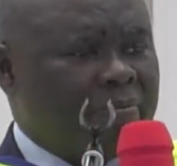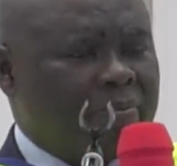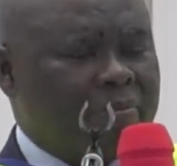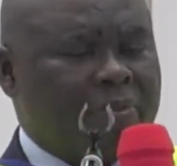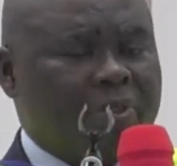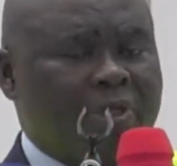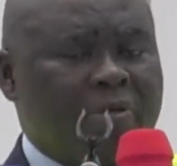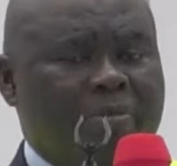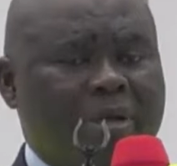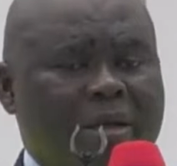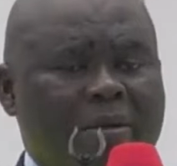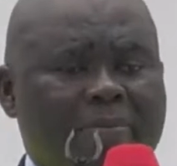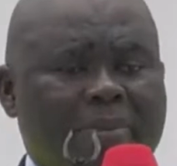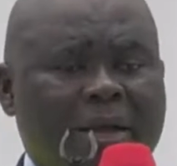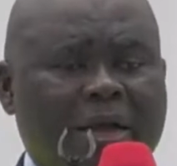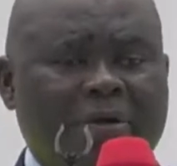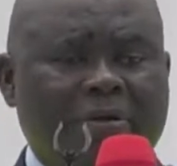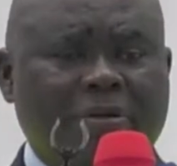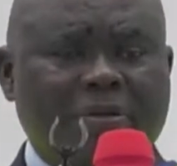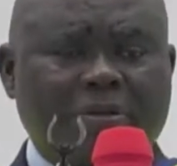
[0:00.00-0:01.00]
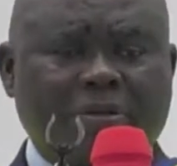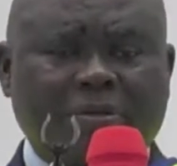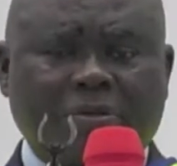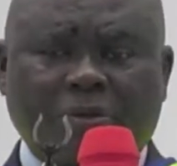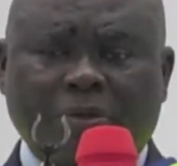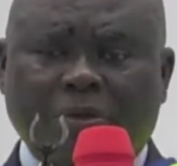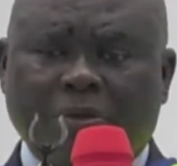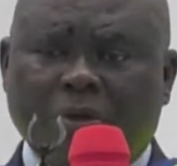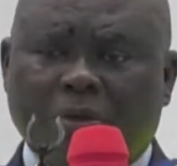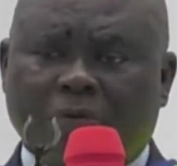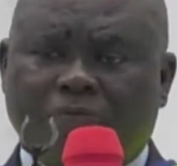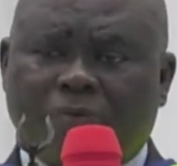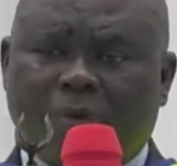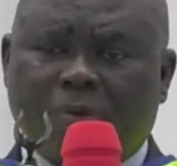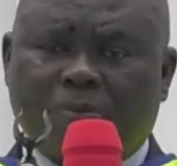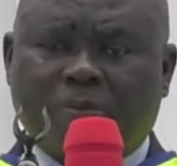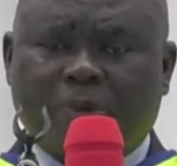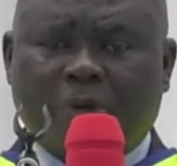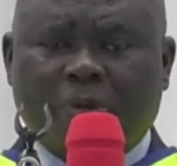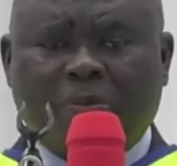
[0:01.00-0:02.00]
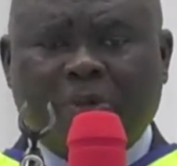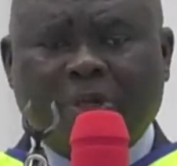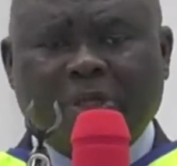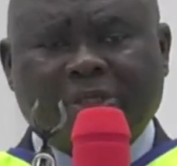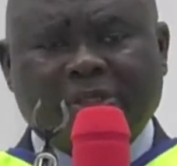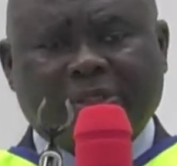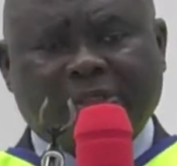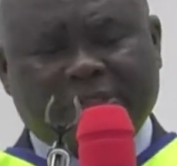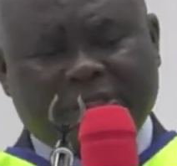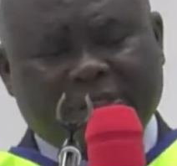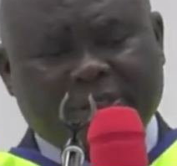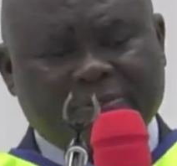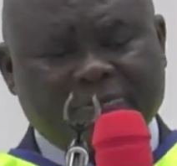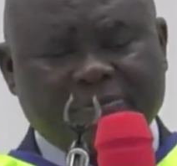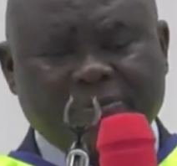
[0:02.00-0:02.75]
Remember to go for publicity.